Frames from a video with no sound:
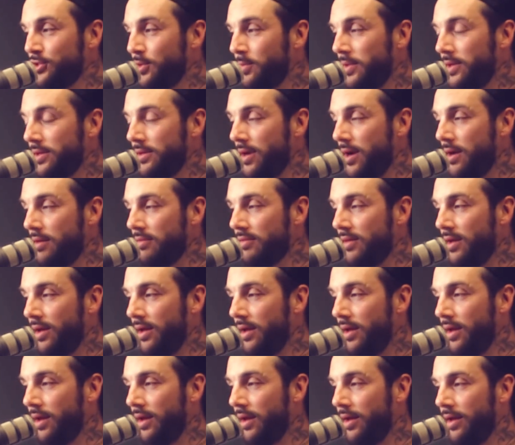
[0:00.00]
so many times that
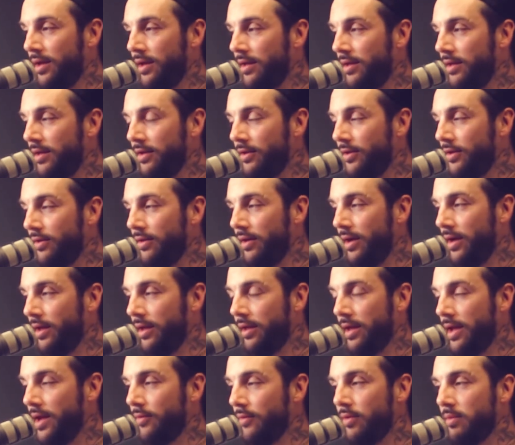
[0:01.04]

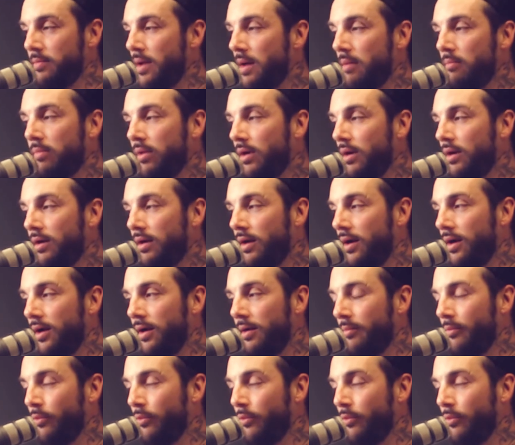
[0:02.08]
I can't remember